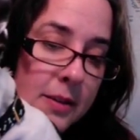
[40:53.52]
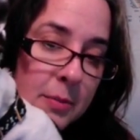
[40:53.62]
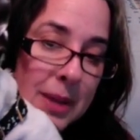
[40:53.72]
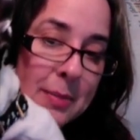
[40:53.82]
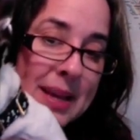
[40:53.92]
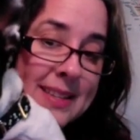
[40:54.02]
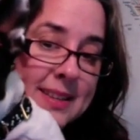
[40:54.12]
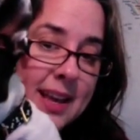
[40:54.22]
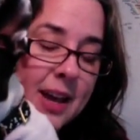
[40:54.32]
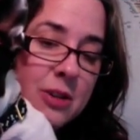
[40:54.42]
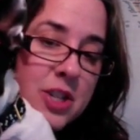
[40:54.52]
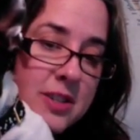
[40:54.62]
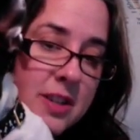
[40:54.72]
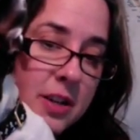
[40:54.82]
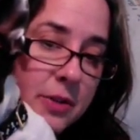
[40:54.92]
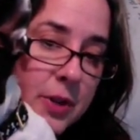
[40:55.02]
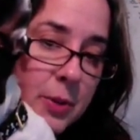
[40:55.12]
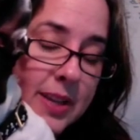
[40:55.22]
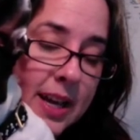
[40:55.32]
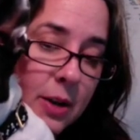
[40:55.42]
made a mess in the house. She snuck a few
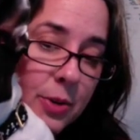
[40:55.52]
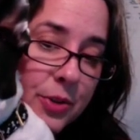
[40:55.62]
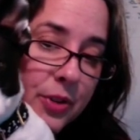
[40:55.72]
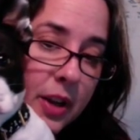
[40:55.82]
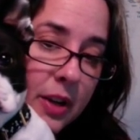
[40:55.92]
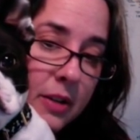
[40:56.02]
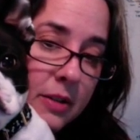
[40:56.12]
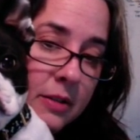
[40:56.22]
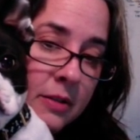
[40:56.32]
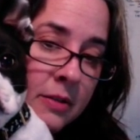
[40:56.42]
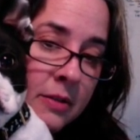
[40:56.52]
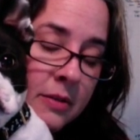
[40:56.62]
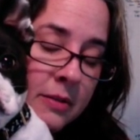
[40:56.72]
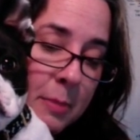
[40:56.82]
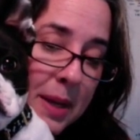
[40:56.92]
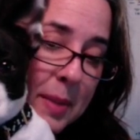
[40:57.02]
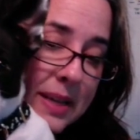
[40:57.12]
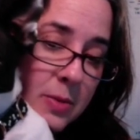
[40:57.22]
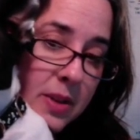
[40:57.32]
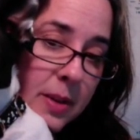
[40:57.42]
in the house and made a
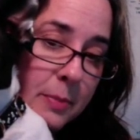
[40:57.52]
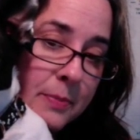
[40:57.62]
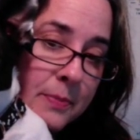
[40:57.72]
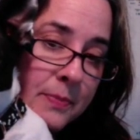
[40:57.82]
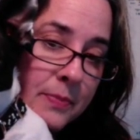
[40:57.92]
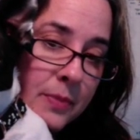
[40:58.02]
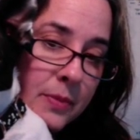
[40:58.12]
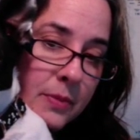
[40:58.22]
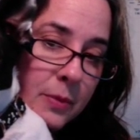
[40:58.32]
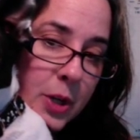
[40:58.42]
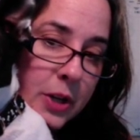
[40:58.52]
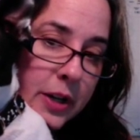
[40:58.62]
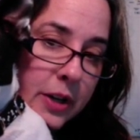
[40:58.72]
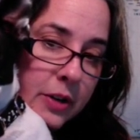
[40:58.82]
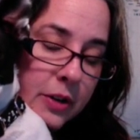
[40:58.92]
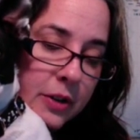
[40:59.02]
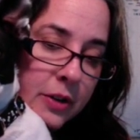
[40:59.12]
mess with them. What do you hear?